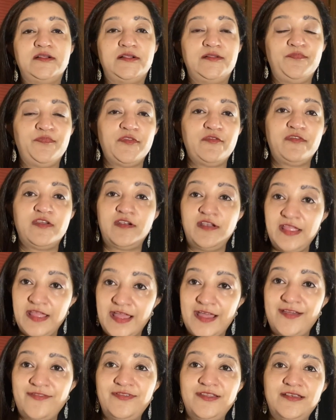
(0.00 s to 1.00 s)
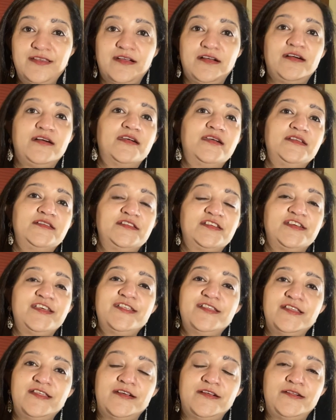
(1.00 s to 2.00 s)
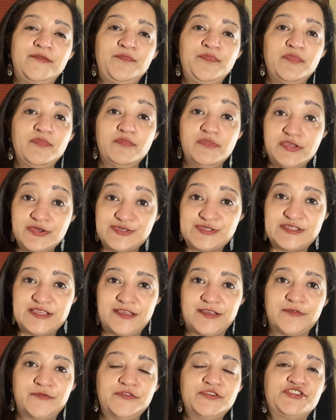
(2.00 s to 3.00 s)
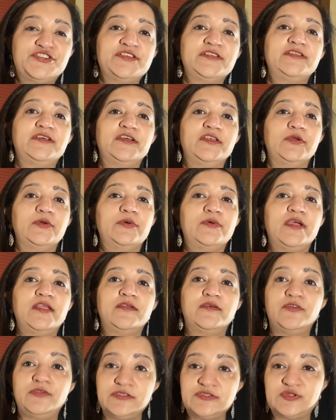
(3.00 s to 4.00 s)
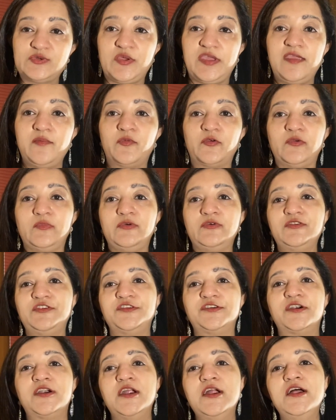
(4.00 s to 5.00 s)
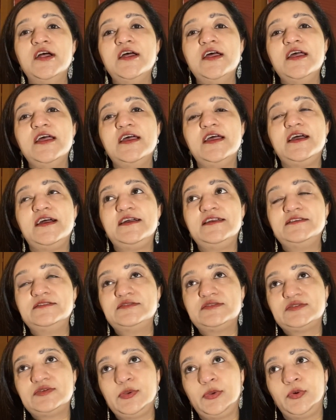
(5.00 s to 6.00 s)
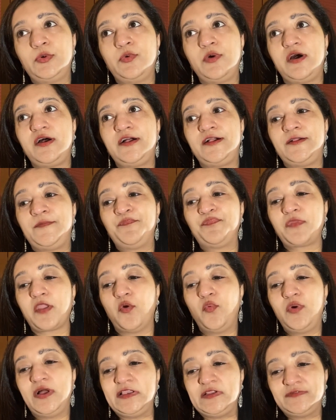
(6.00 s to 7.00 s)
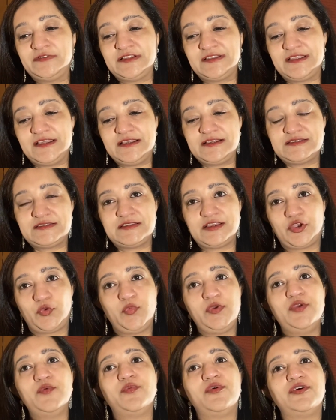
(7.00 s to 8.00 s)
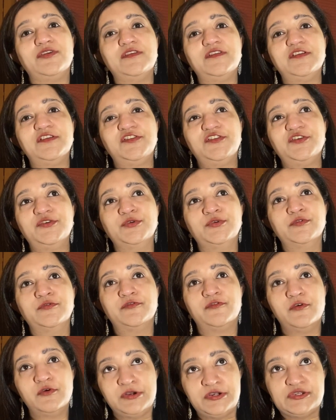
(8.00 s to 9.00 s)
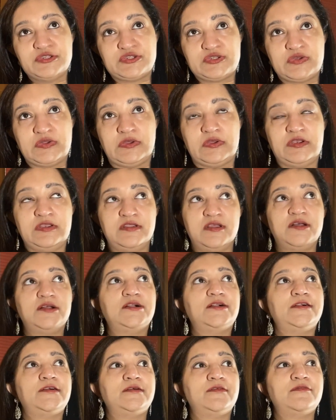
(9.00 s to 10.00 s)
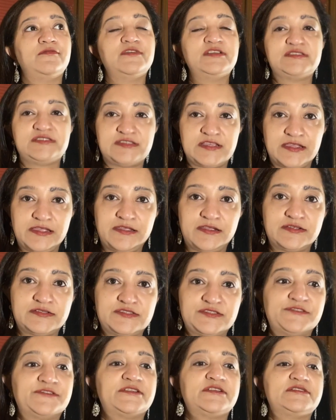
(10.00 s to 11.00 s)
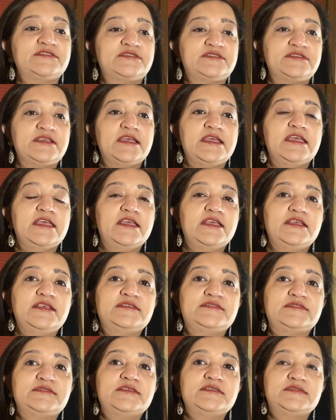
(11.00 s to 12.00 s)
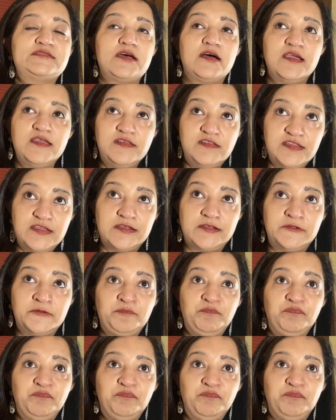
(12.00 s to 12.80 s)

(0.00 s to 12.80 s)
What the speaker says: very avid art and music aficionado and also a promoter. And so, one of the things that we wanted to focus on with SciArts or Us is this idea